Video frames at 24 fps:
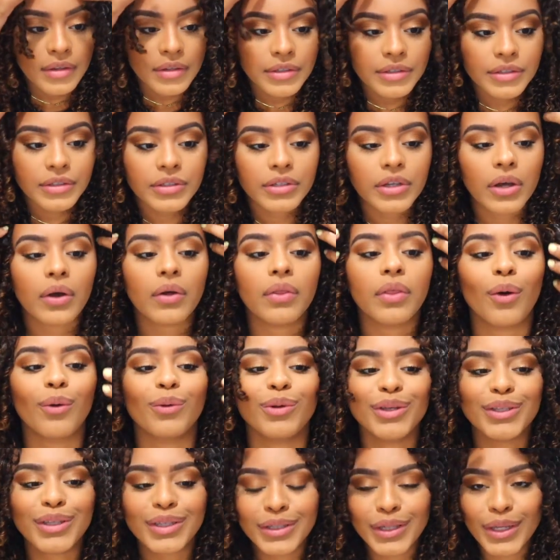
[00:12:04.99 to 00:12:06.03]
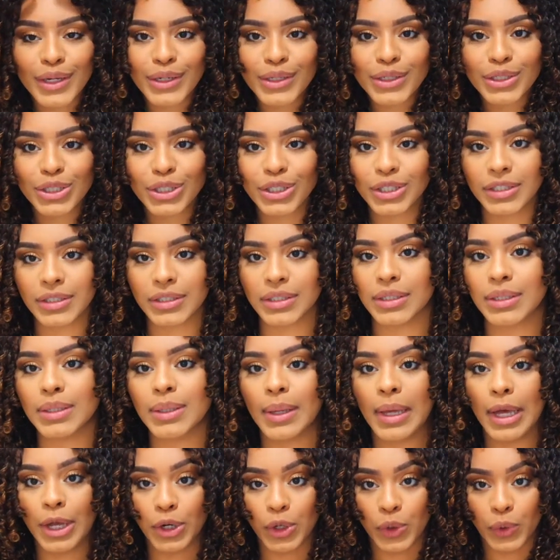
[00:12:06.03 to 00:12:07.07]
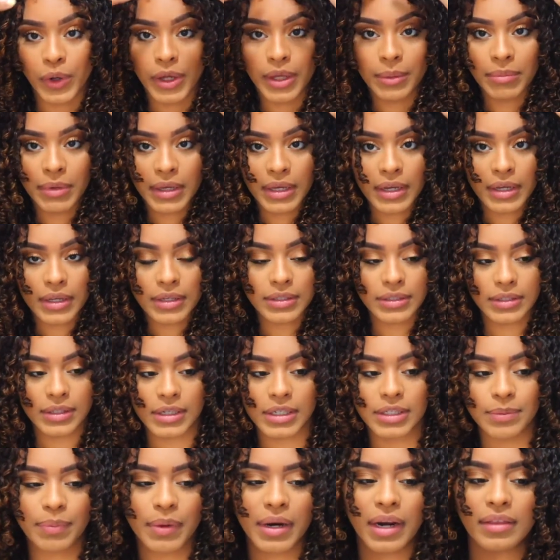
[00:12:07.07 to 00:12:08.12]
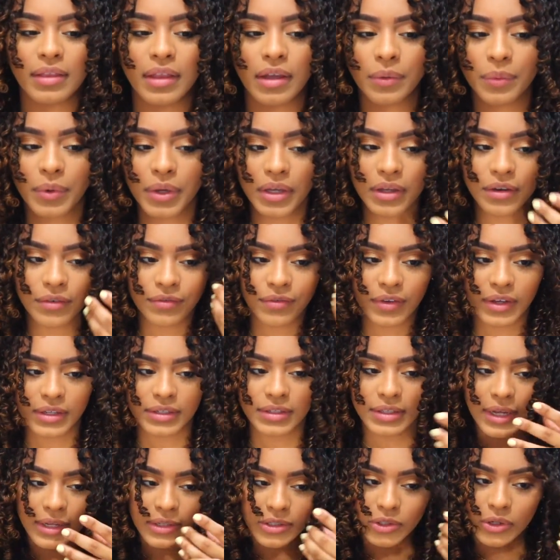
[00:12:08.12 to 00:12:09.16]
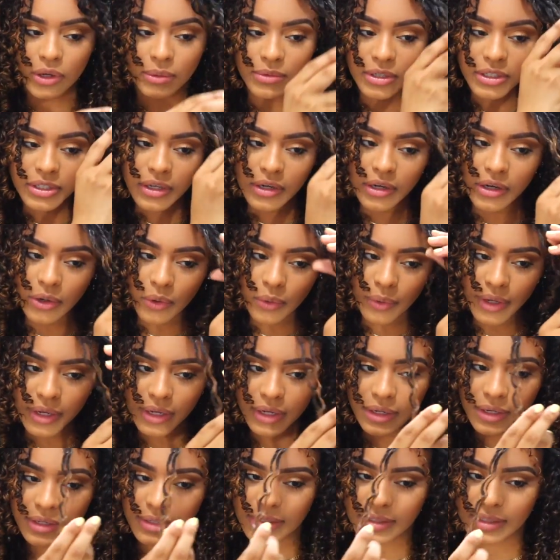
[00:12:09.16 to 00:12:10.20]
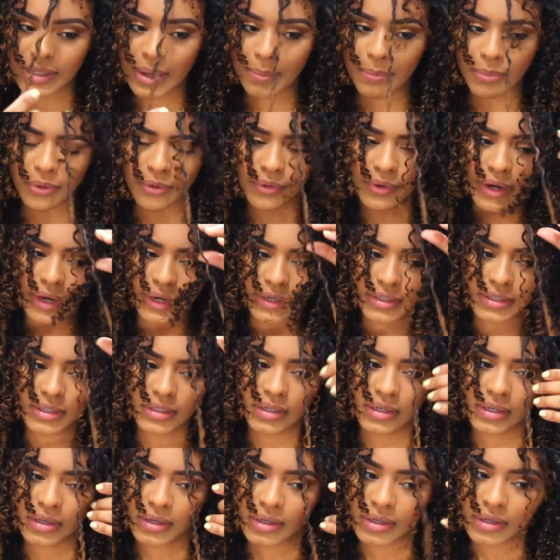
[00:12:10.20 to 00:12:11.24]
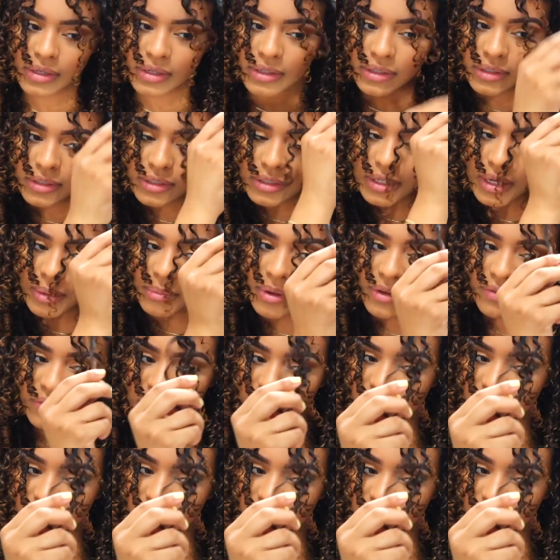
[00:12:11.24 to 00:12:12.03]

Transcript: so the only thing that is just annoying me is this, but I think we can fix that. So I'm just going to quickly separate some of